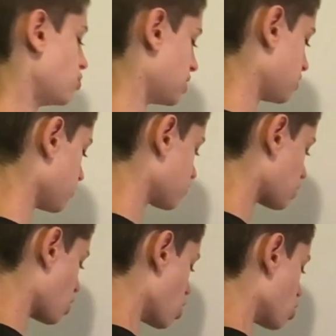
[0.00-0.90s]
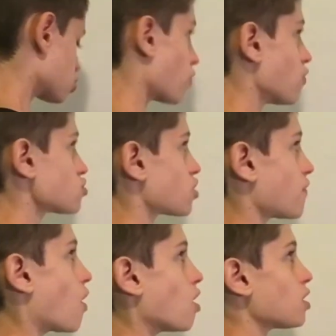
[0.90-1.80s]
it. So first of
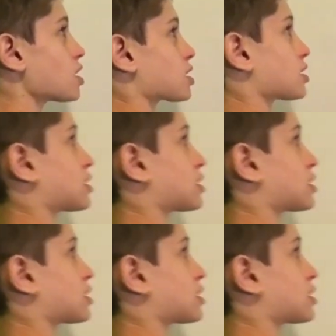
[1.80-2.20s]
all,